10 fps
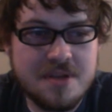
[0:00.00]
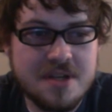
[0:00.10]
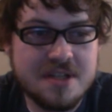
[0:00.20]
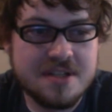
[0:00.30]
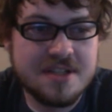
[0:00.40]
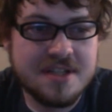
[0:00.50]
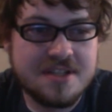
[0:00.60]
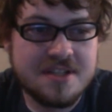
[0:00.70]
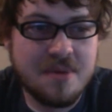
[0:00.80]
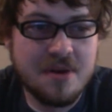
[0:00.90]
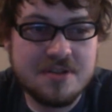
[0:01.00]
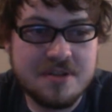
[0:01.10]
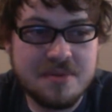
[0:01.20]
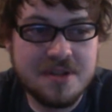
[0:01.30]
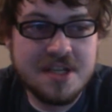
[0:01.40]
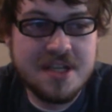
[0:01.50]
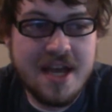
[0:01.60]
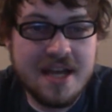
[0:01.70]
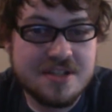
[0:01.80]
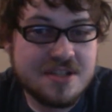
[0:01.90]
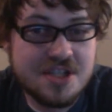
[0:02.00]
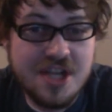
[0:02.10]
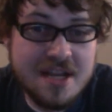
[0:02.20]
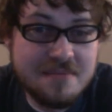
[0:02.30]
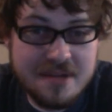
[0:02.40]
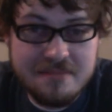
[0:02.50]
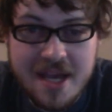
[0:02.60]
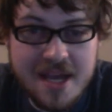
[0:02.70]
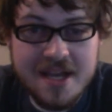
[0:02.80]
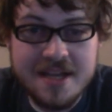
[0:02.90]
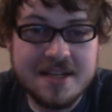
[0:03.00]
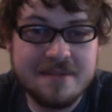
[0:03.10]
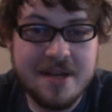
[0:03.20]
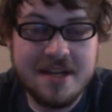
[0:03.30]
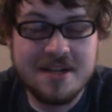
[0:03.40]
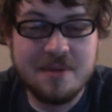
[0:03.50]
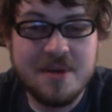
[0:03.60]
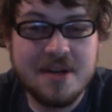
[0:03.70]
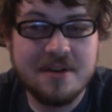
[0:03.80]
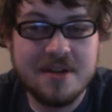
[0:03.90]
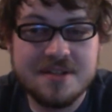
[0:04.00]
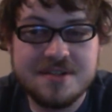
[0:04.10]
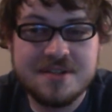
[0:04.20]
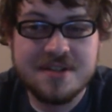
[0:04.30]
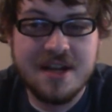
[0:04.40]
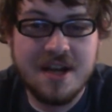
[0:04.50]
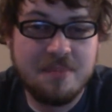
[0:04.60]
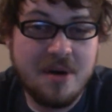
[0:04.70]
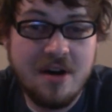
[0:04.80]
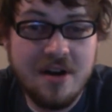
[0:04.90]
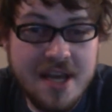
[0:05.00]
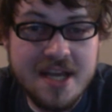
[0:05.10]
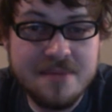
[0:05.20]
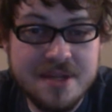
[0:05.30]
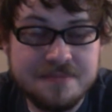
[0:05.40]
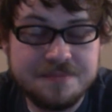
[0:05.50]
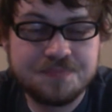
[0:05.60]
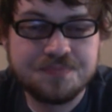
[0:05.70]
because it supposedly has Shane McMahon make an appearance, Paul Heyman,